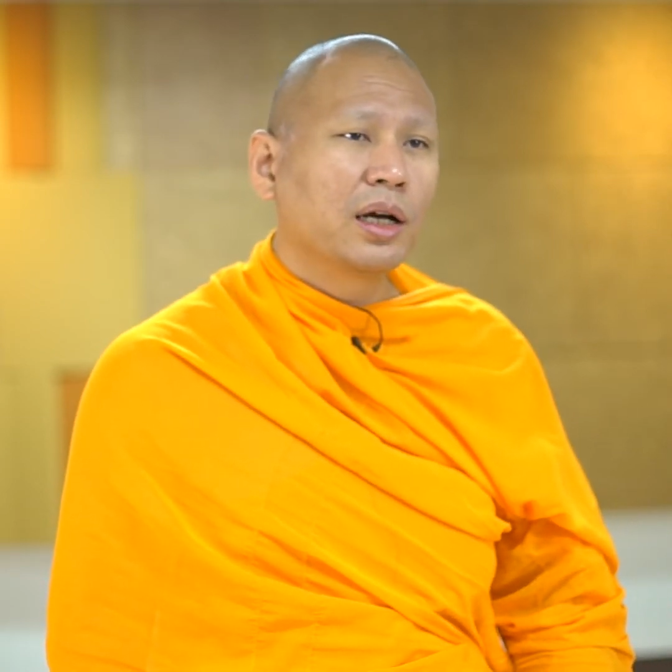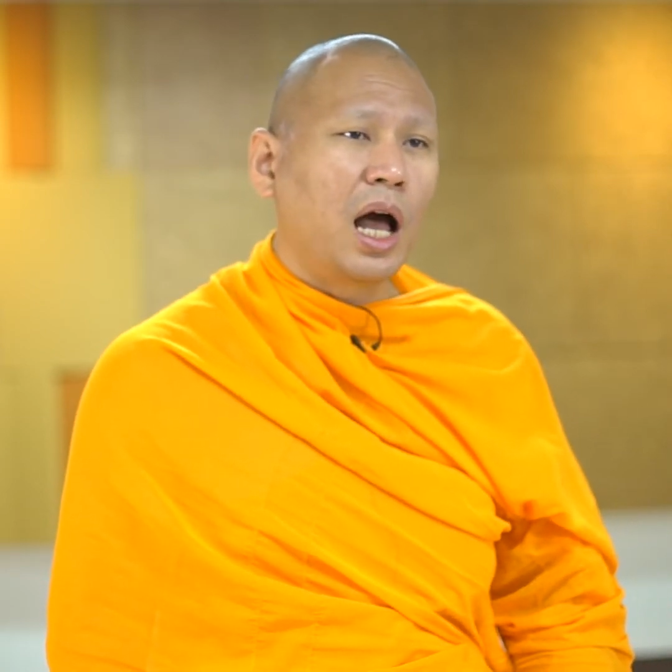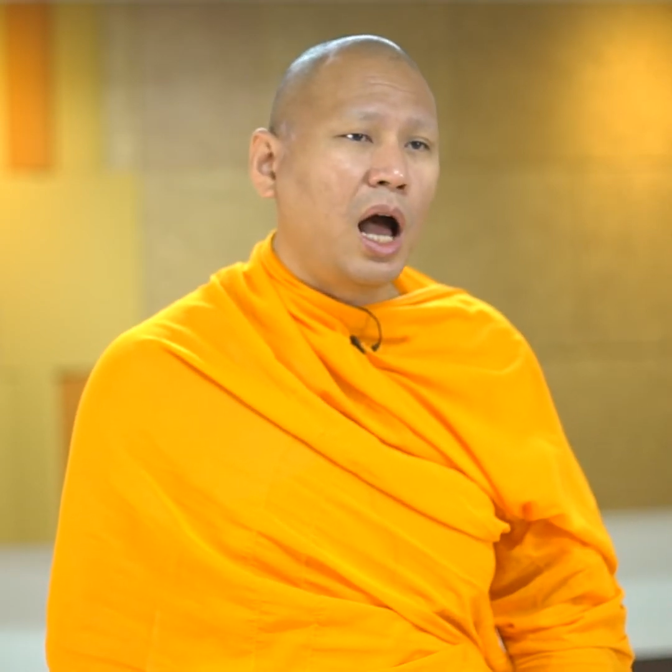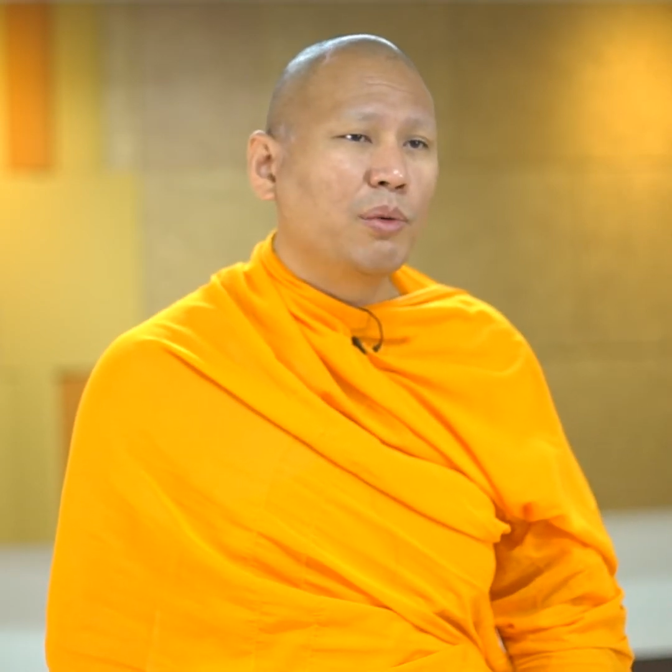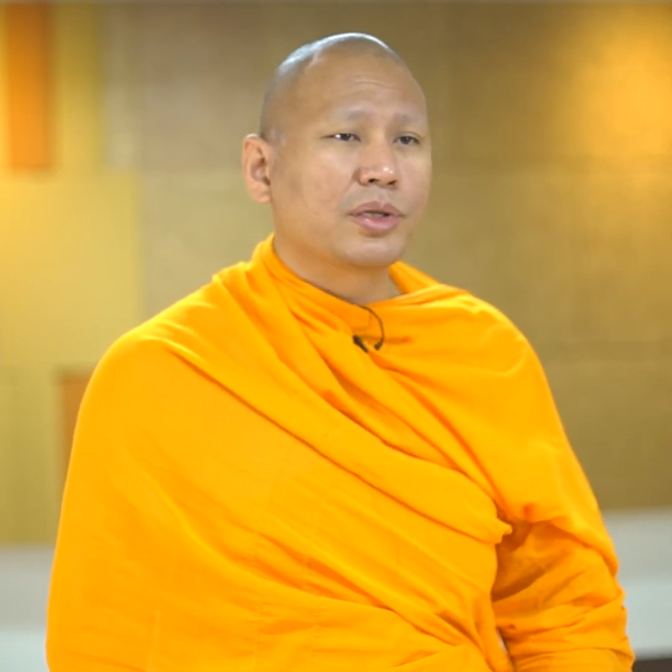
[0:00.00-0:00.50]

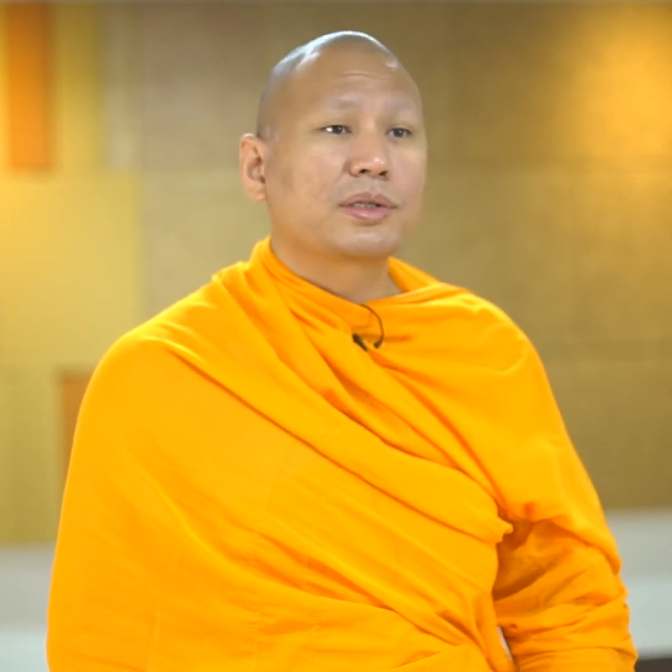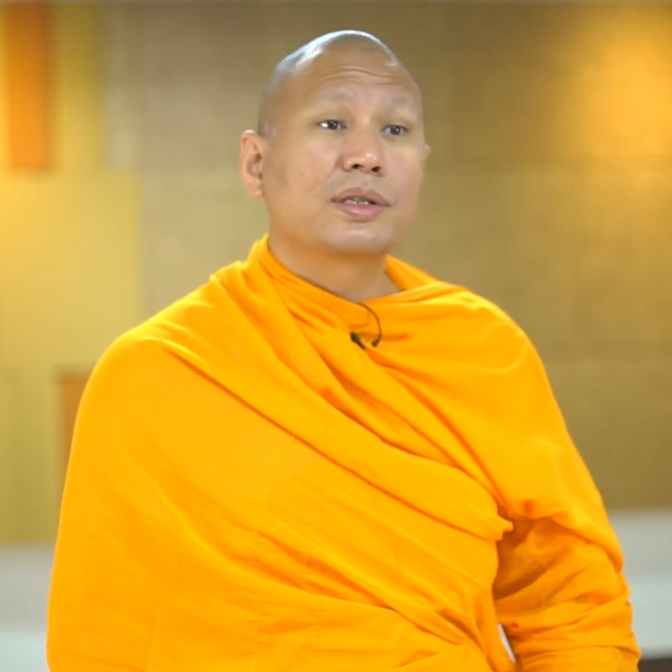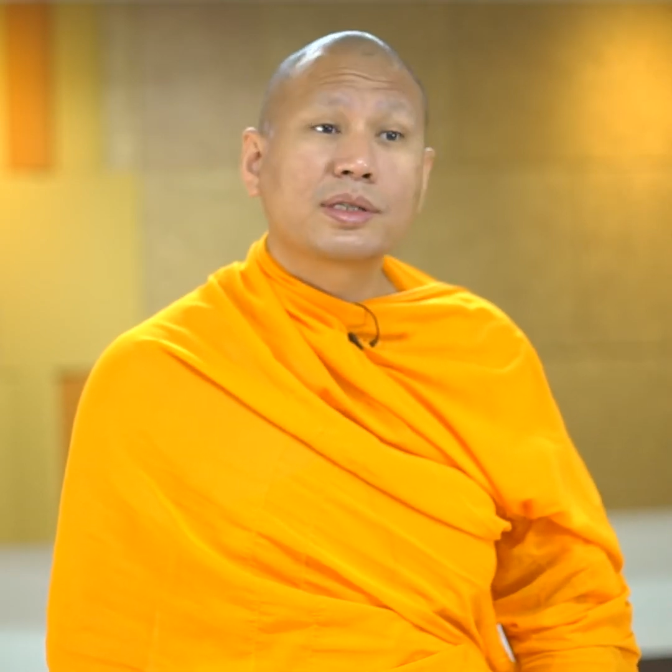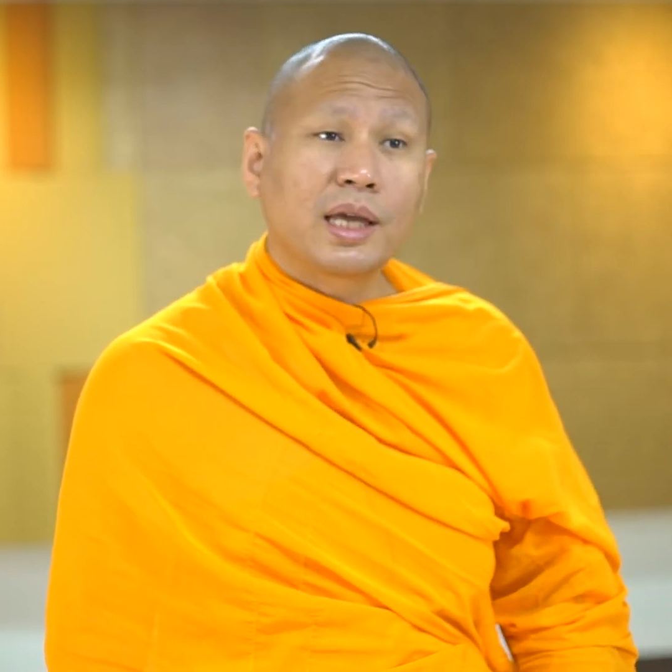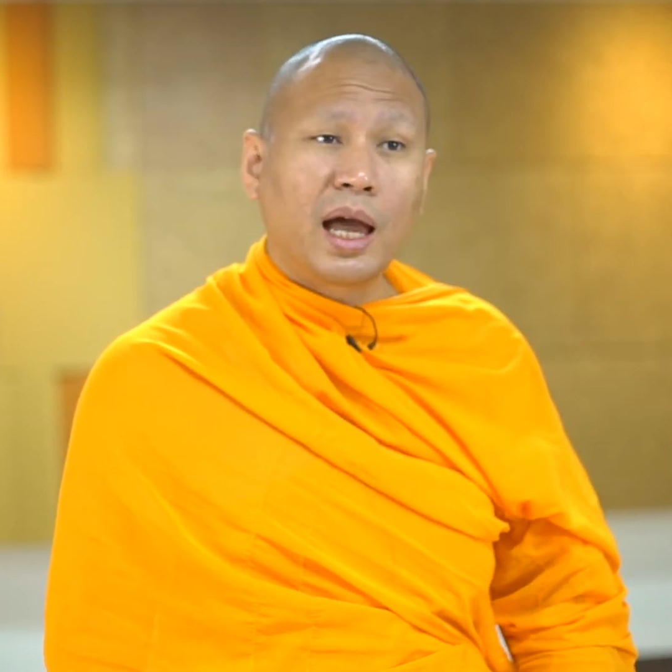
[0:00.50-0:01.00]

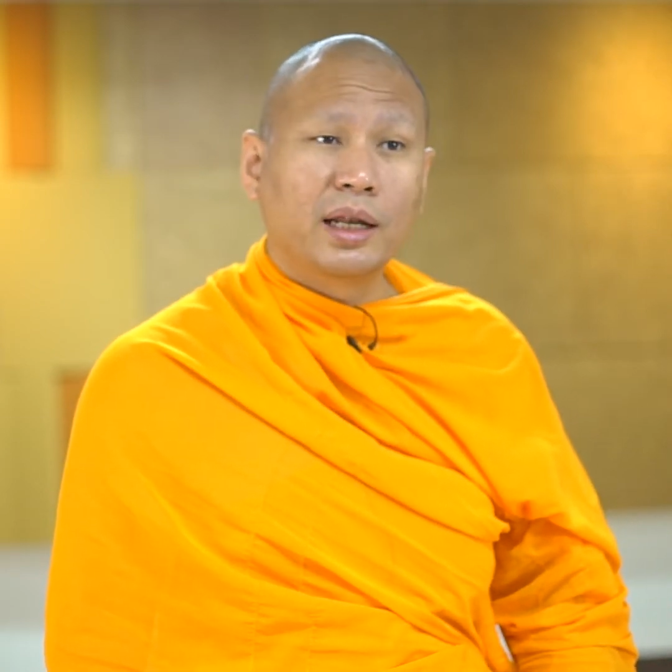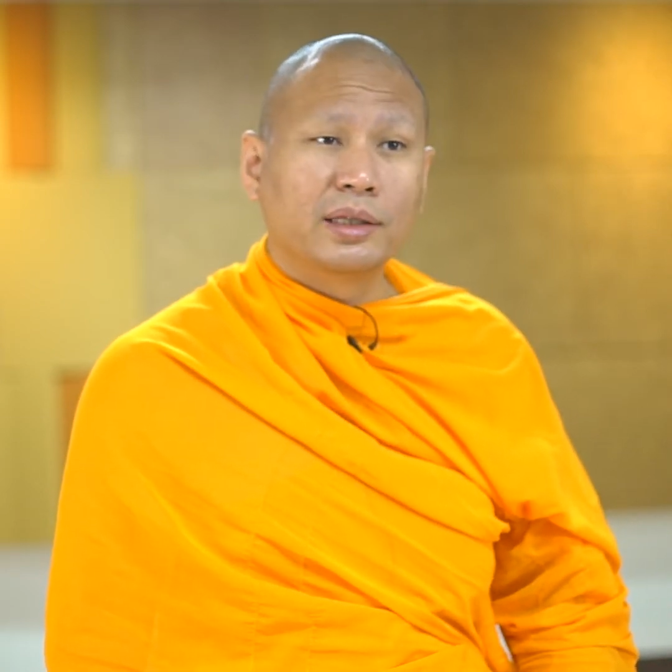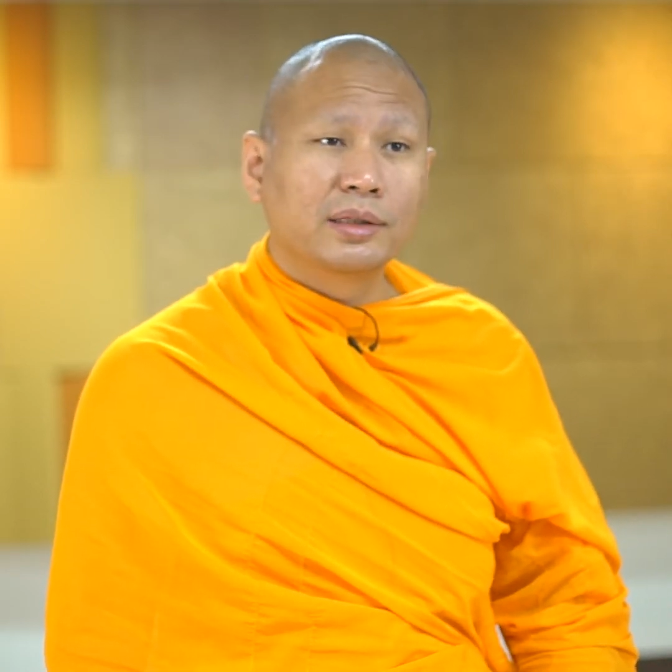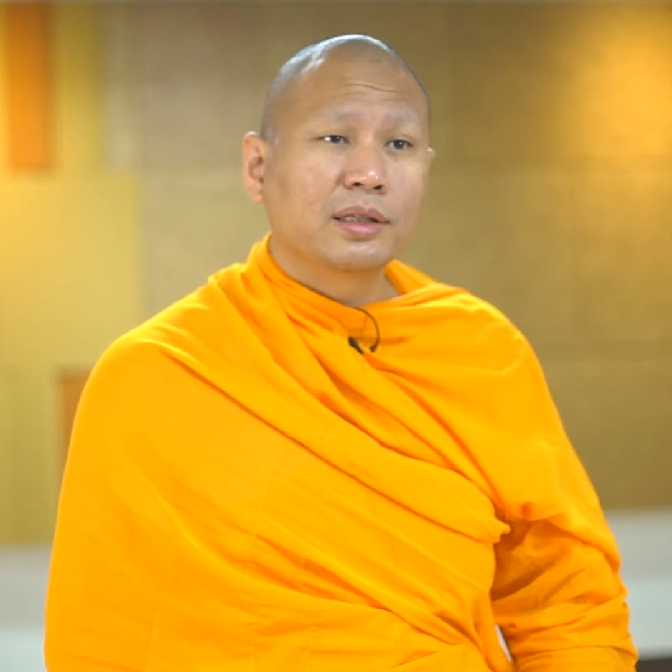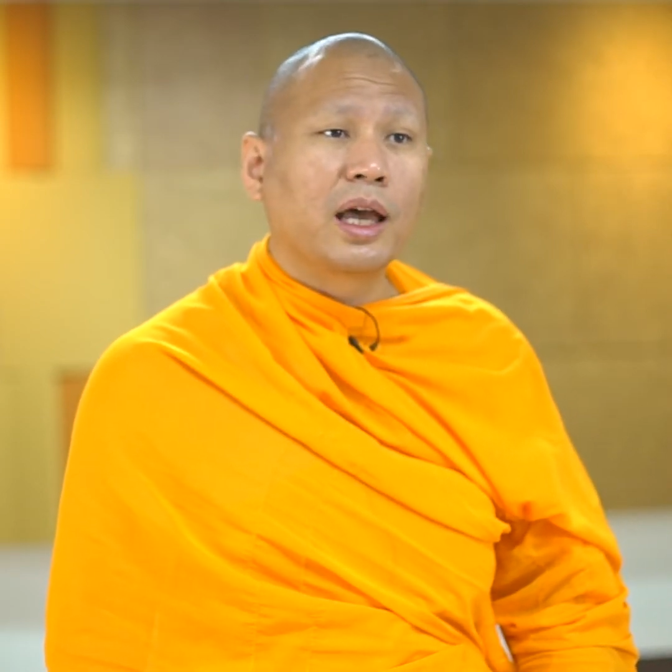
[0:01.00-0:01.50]
cowards
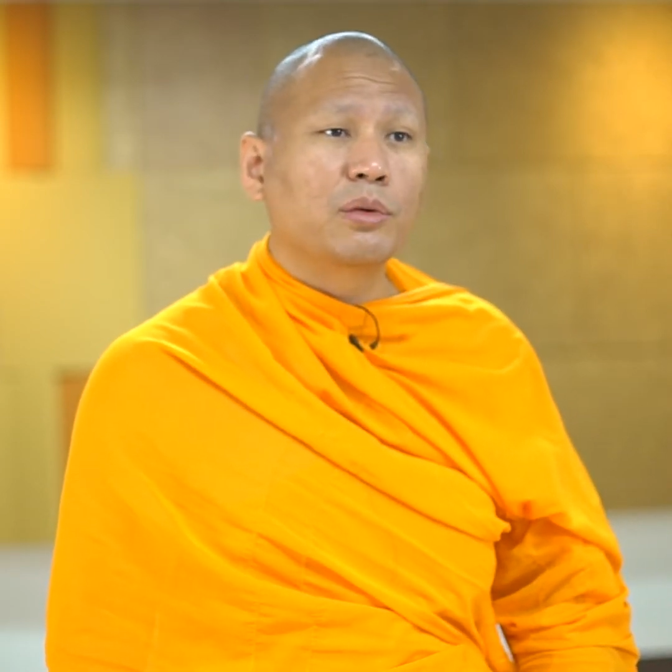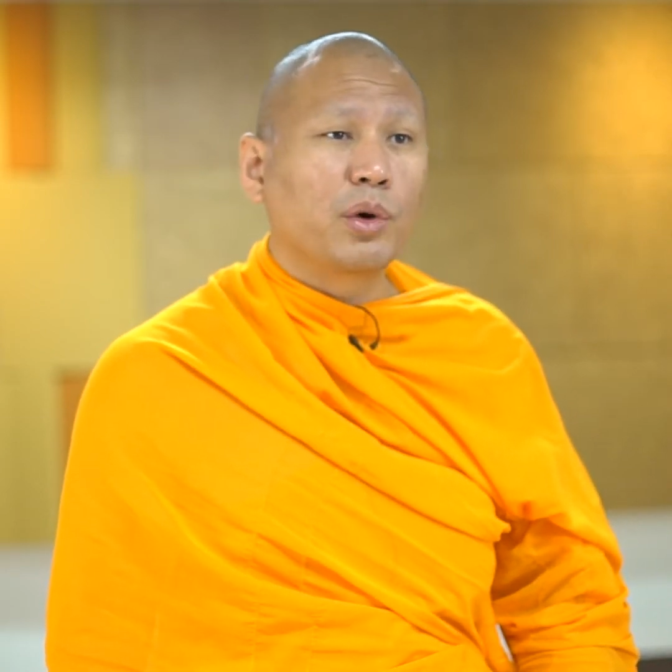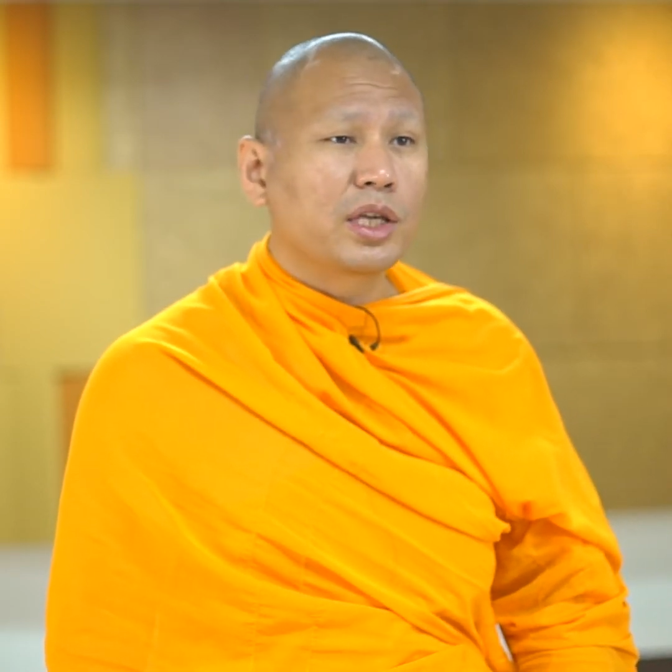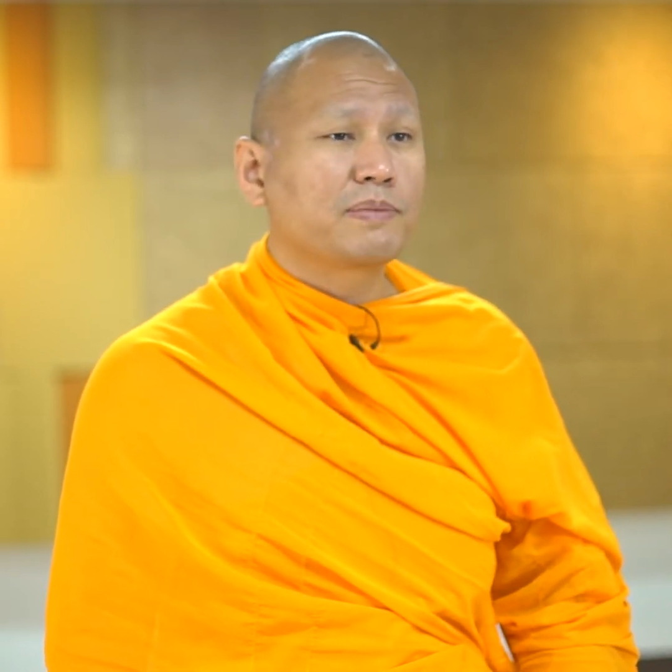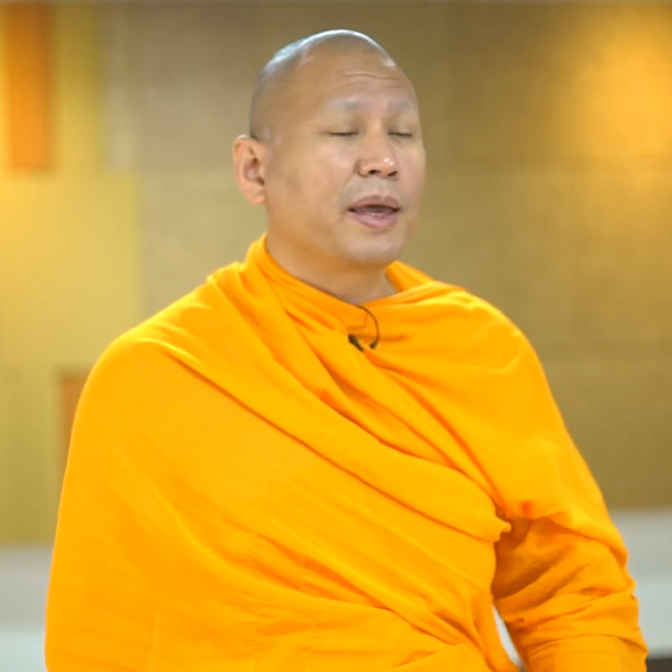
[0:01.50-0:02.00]
silent, and
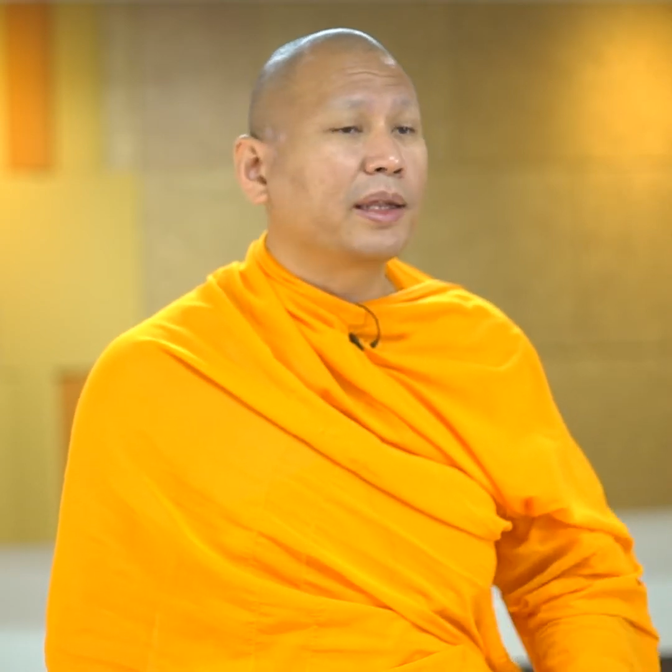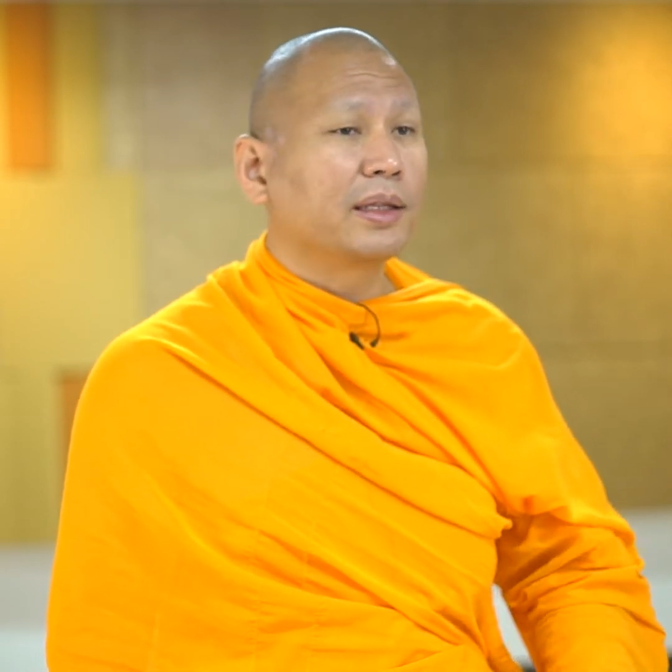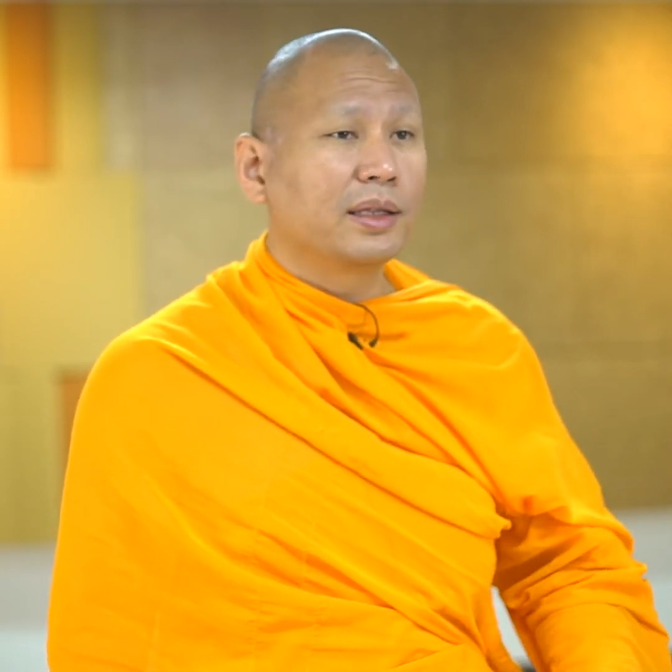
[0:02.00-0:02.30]
wise men